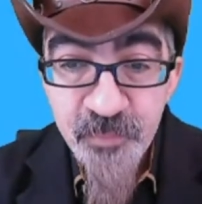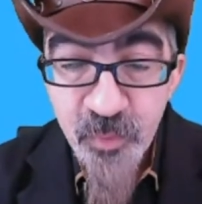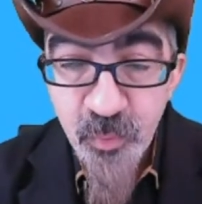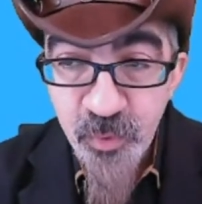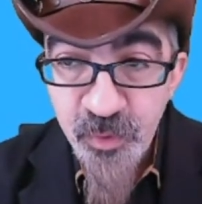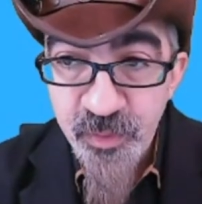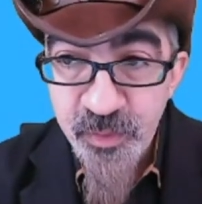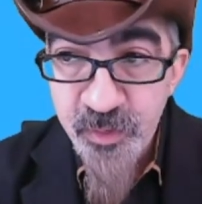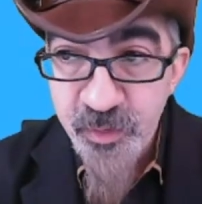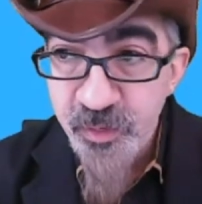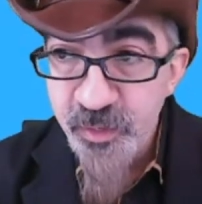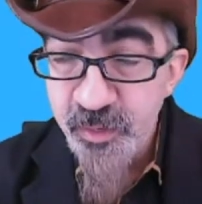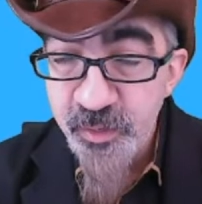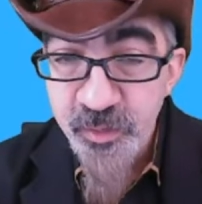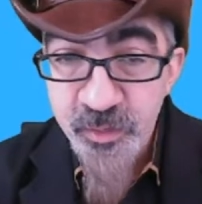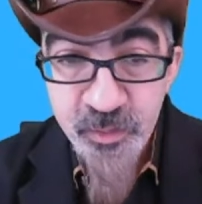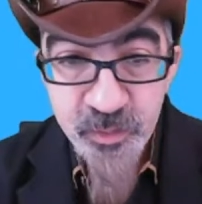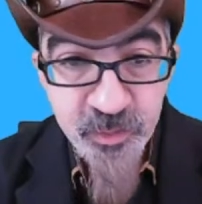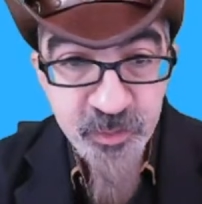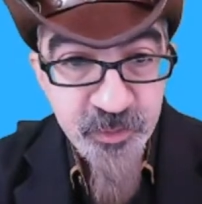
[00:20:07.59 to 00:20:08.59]
with
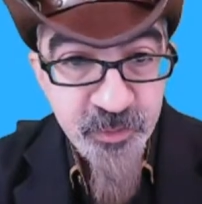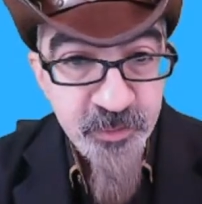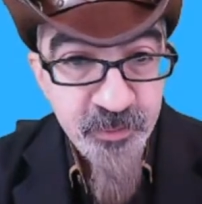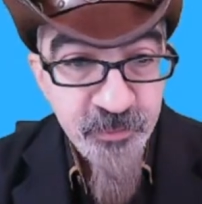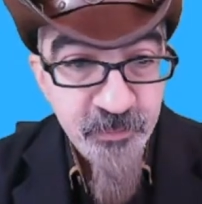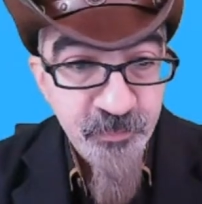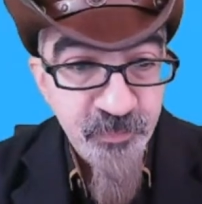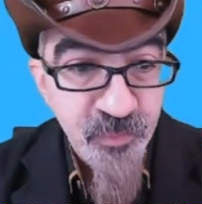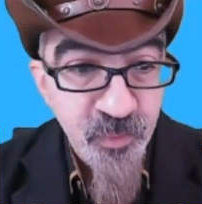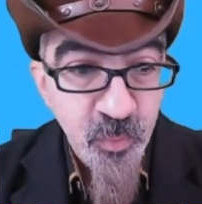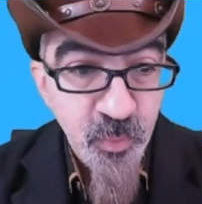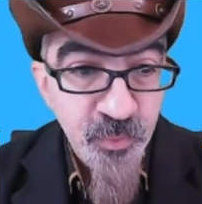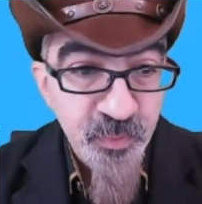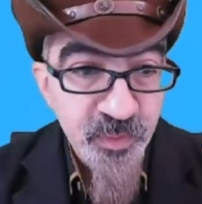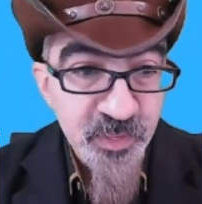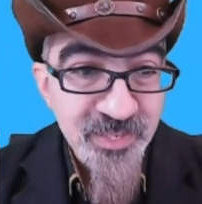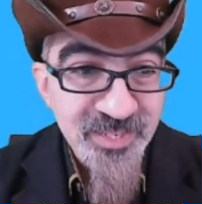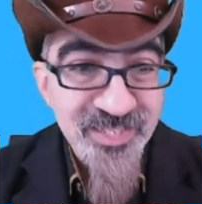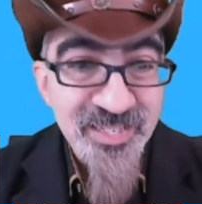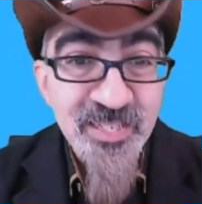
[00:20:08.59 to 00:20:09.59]
a
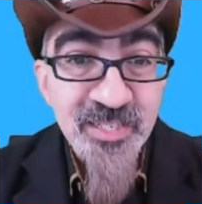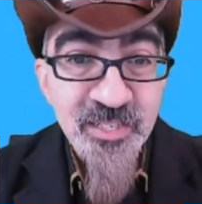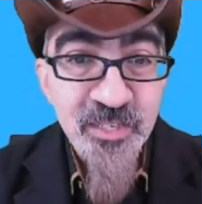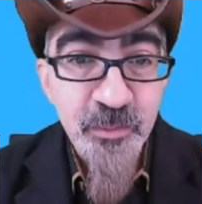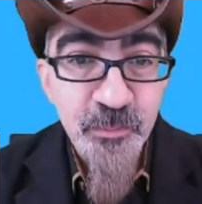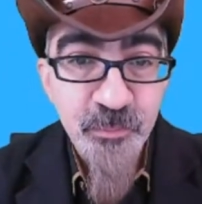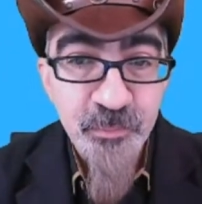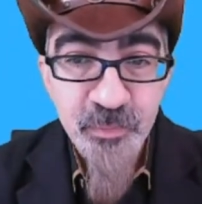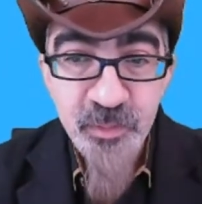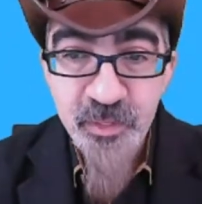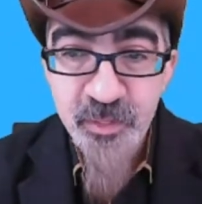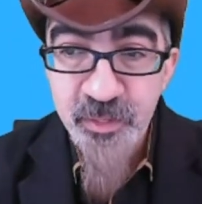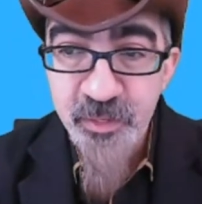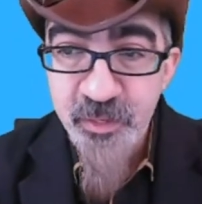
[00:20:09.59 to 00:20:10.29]
system